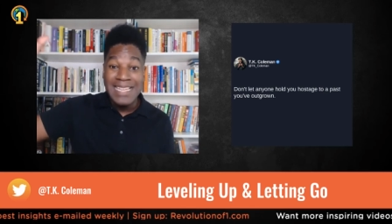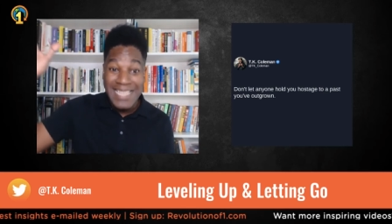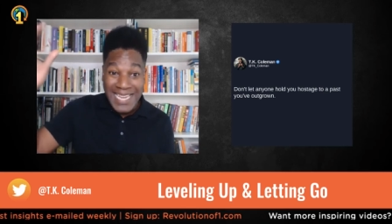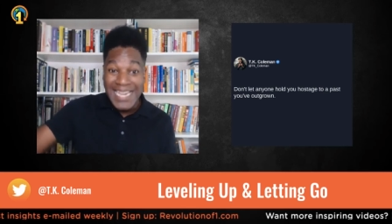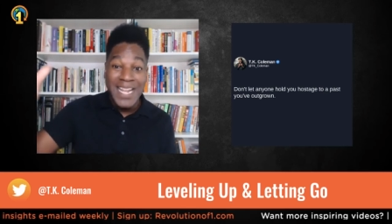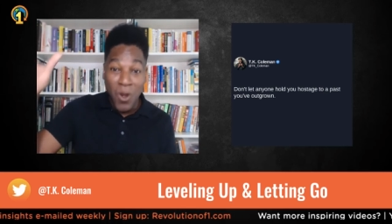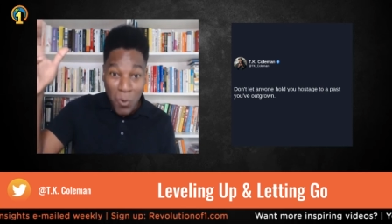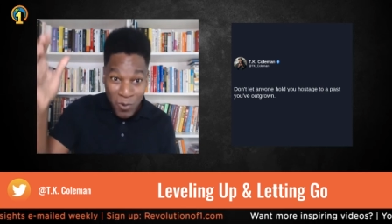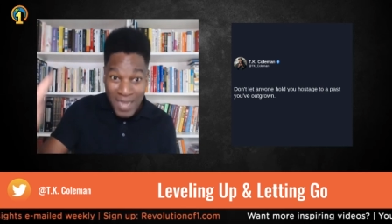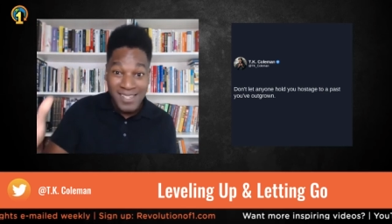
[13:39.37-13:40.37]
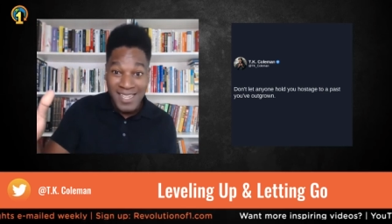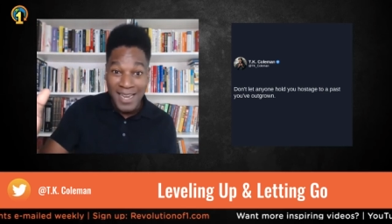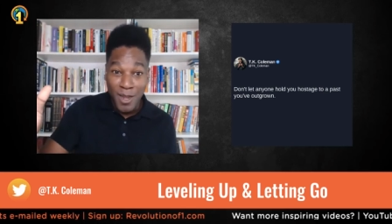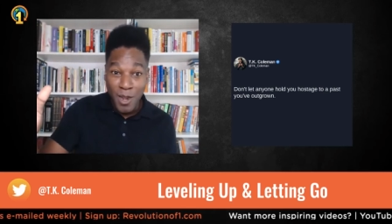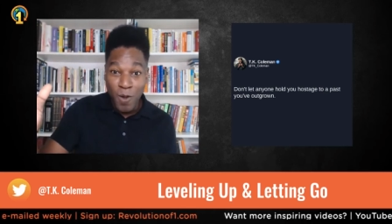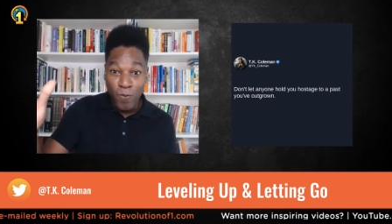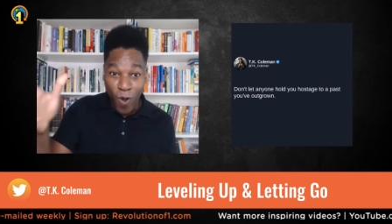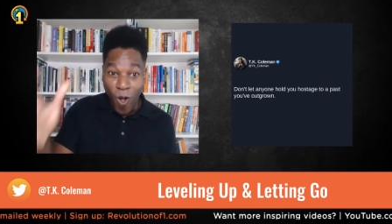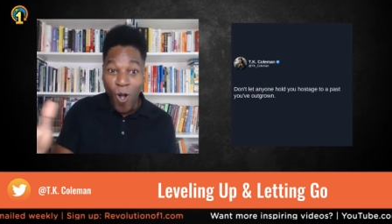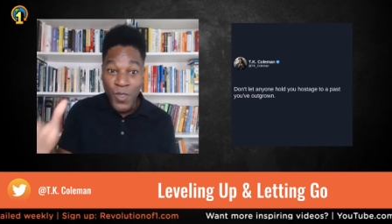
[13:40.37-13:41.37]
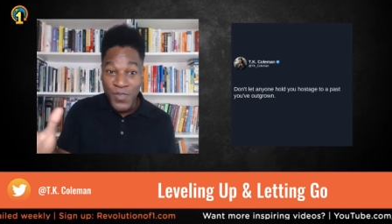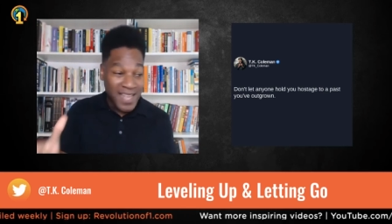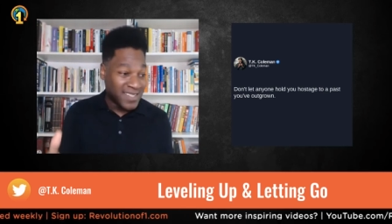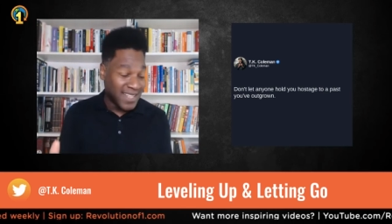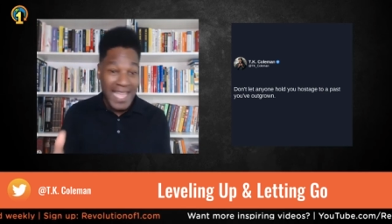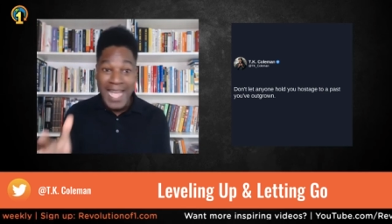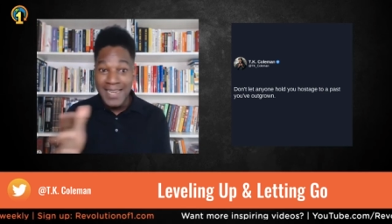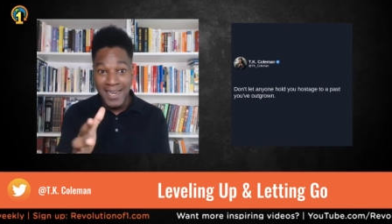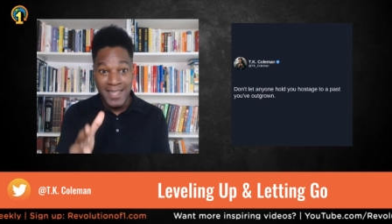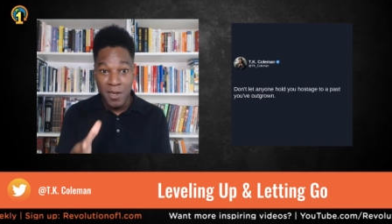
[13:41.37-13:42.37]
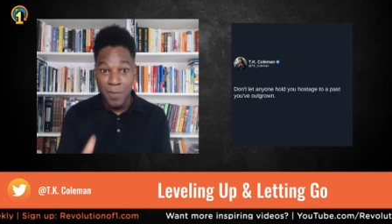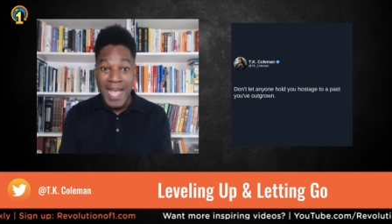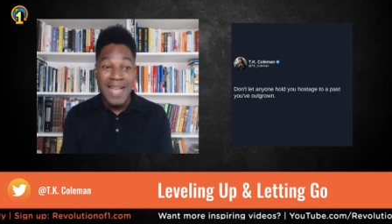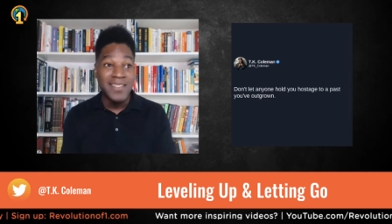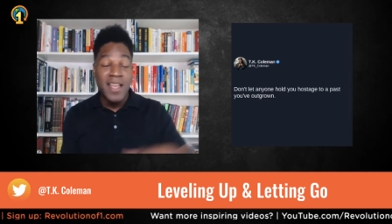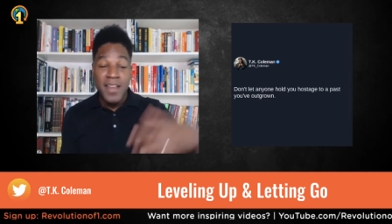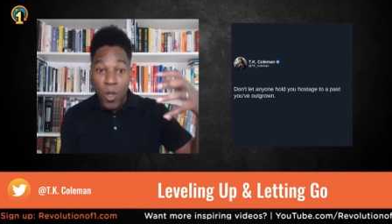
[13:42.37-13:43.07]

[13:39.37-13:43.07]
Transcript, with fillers: getting arrested for all the things that they had done in their past.